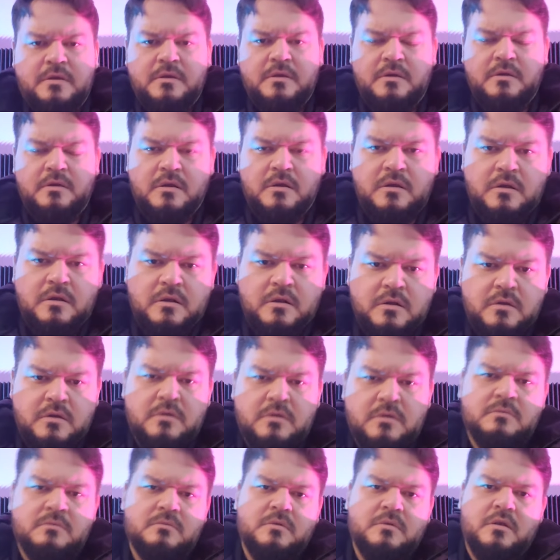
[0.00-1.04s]

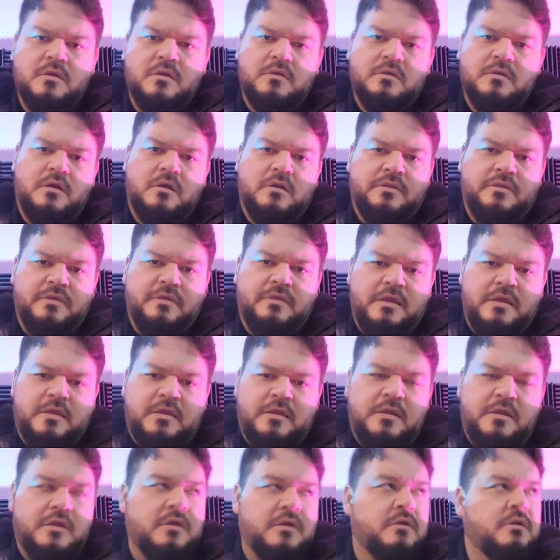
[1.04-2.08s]
our
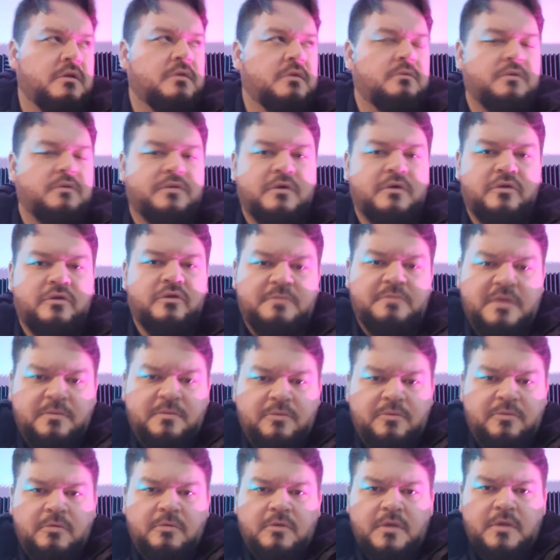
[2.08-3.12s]
thing here and with other
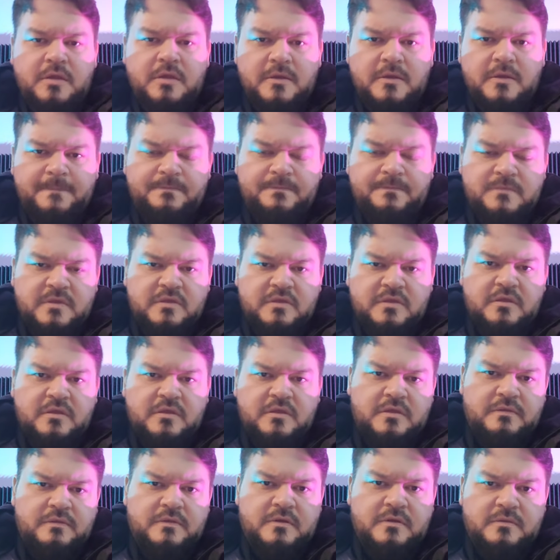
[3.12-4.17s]
people in
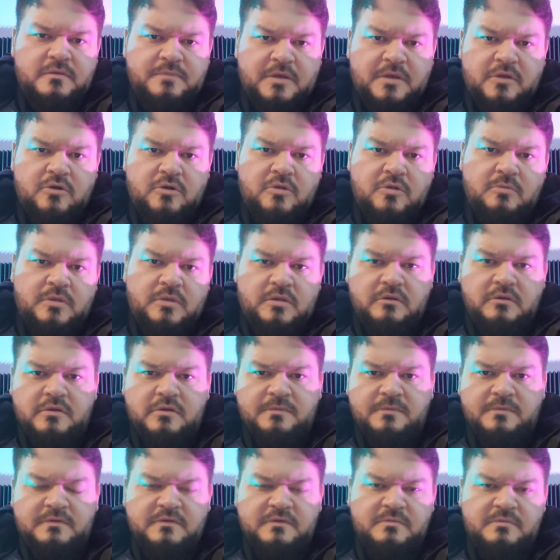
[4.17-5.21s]
the paranormal and
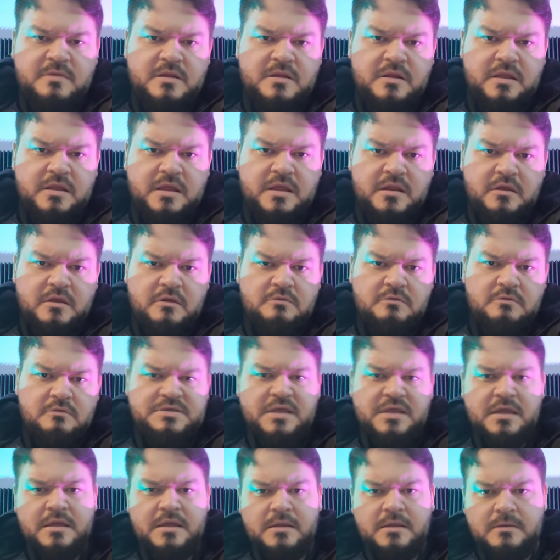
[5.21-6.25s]
cryptid community kind of go to his
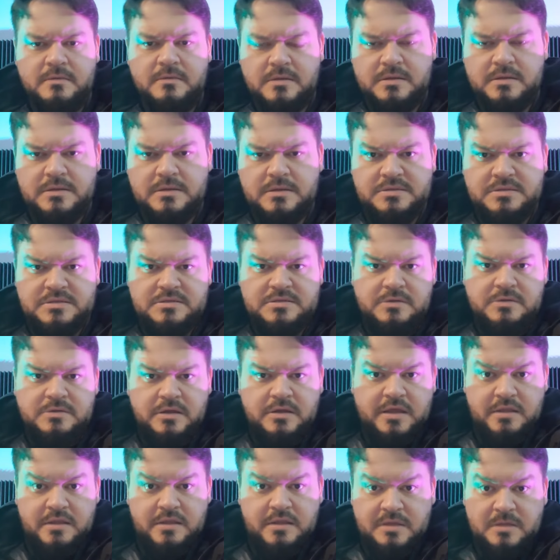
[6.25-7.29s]
head, and then he just
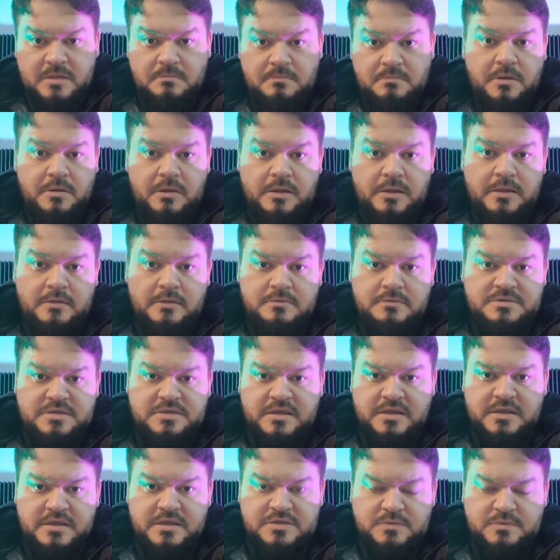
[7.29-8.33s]
started kind of being a bully. It was
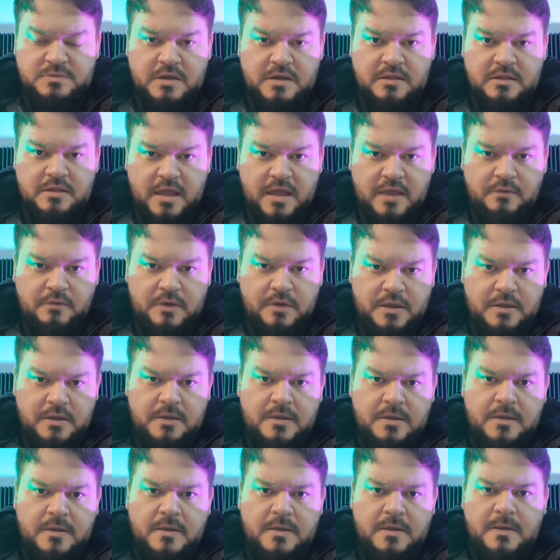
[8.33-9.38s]
like his way or the highway,
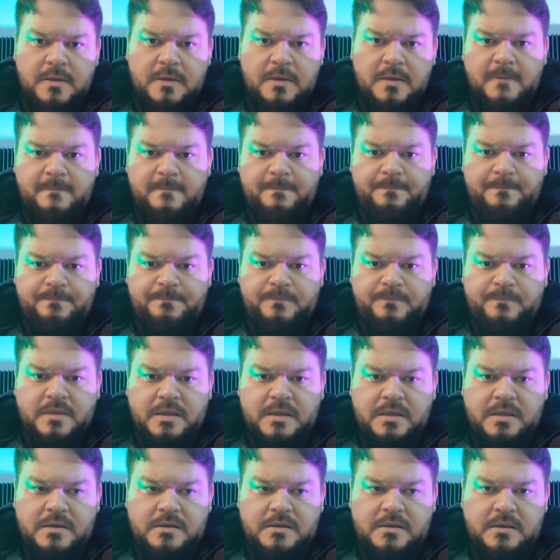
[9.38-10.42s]

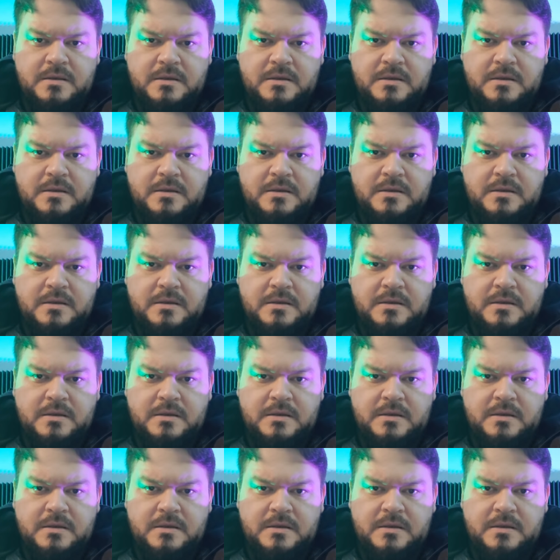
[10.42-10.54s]
and